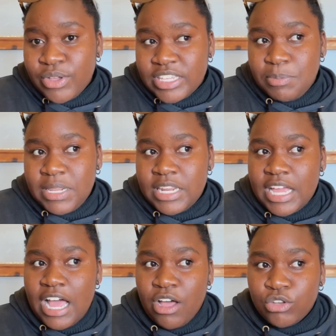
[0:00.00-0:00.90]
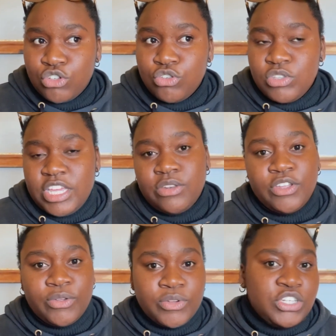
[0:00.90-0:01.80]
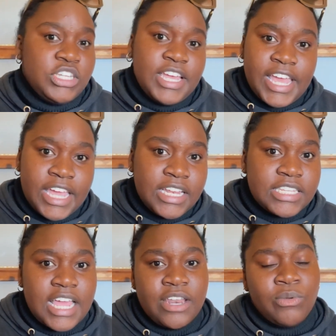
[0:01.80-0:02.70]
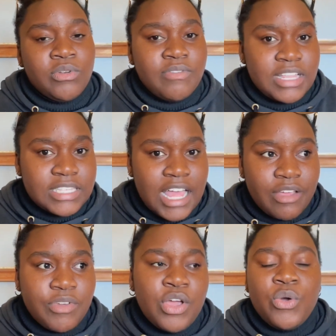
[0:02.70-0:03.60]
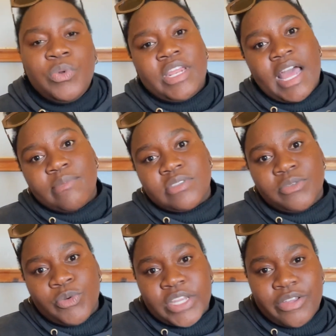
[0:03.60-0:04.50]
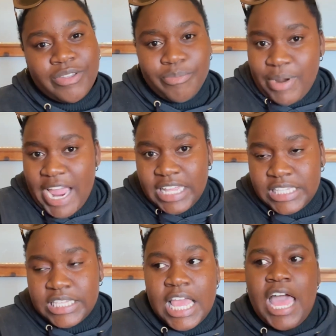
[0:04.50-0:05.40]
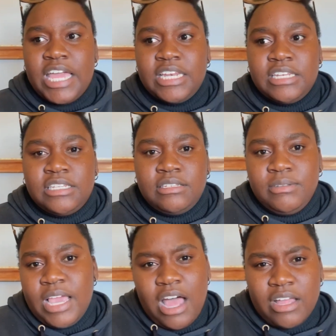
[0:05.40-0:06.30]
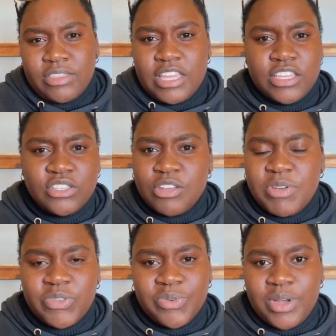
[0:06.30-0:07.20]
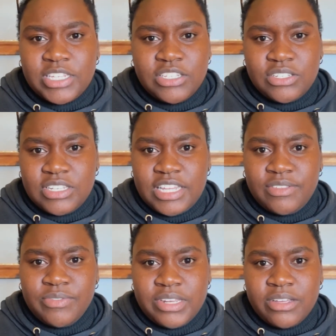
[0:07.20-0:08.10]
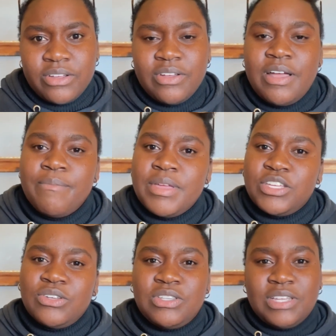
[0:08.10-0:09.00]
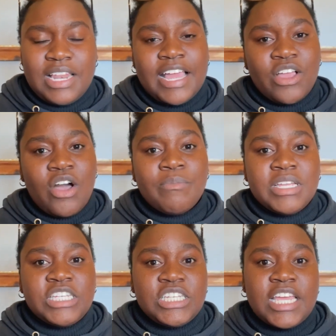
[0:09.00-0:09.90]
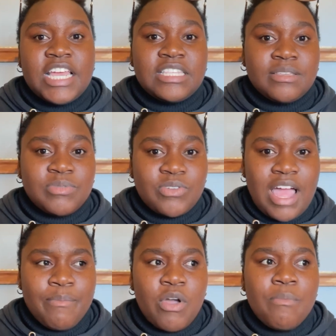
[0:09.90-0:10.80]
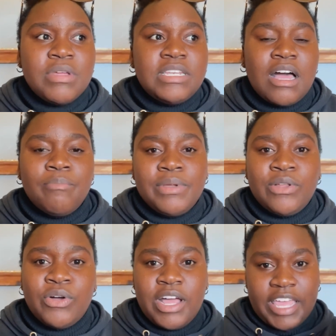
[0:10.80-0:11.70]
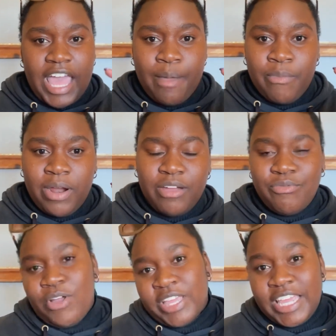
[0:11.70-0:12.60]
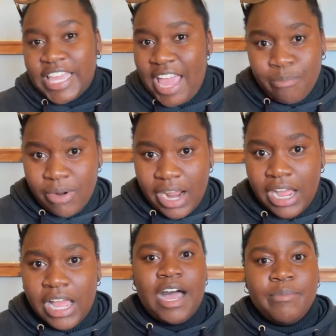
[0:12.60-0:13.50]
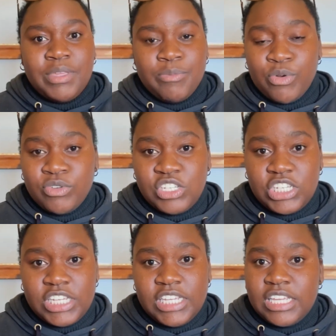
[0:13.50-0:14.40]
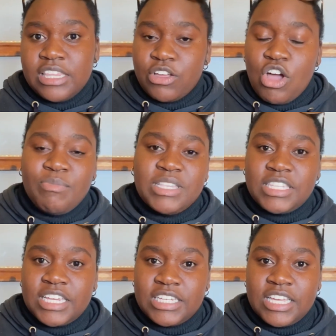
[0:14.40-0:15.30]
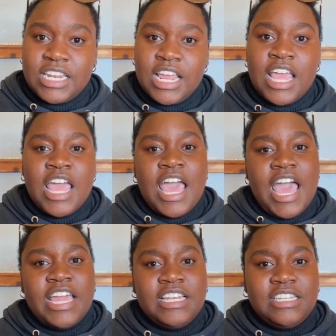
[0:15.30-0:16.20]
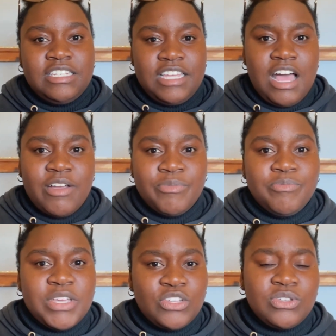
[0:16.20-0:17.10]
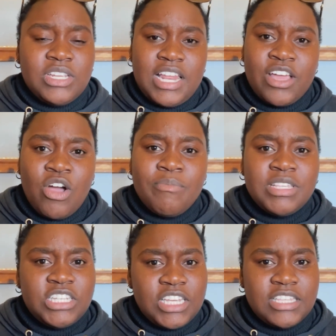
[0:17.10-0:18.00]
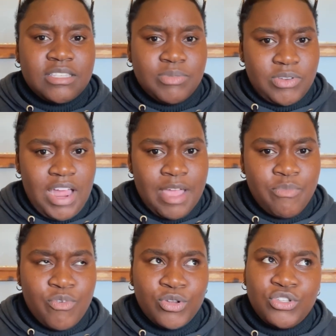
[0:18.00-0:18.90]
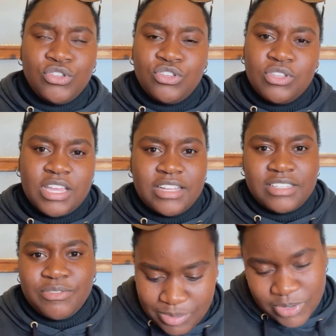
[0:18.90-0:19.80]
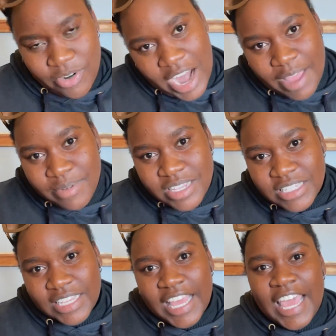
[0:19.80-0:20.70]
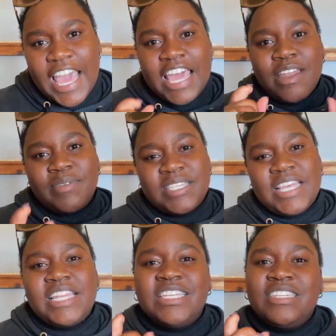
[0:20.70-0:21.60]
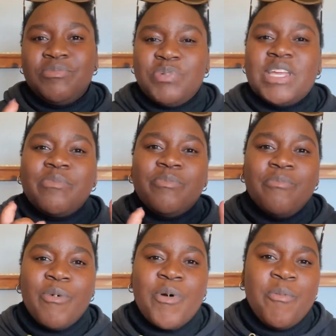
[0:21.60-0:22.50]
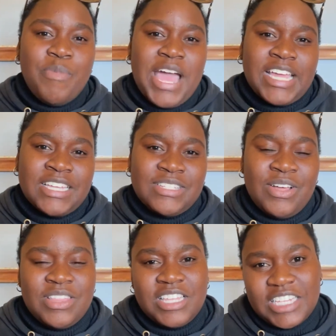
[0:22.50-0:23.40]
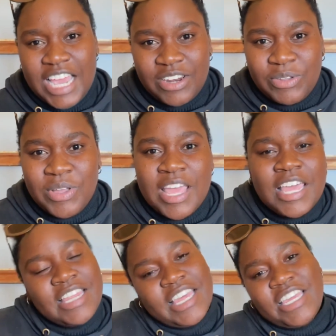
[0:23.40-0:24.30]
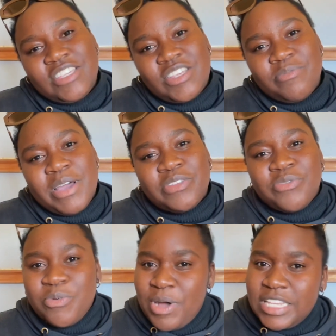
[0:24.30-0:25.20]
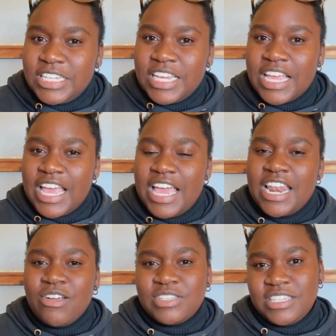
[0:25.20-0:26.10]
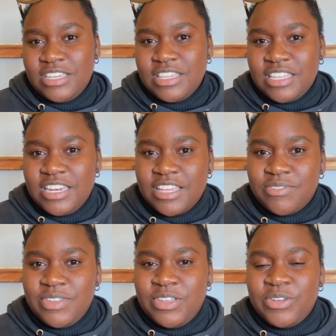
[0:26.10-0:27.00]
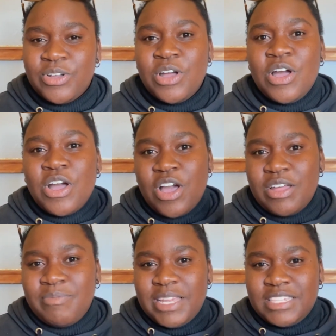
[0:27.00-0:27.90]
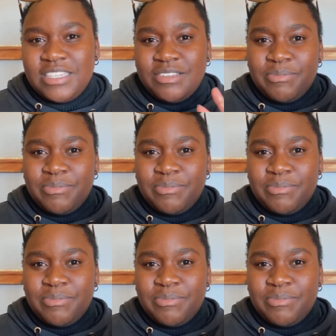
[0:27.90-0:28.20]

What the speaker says: explaining how to then negotiate and all of that stuff when it comes to working with brands. And yeah, thank you so much for watching today's video. Make sure to like, comment, share, and subscribe. Comment down below a vlogging camera emoji in the comment section. And yeah, make sure to like, comment, share, and subscribe. Road to 2,000 subscribers, and I'm excited to bring more bangers on the channel. Thank you so much for watching, and I'll see you in the next video. God bless you.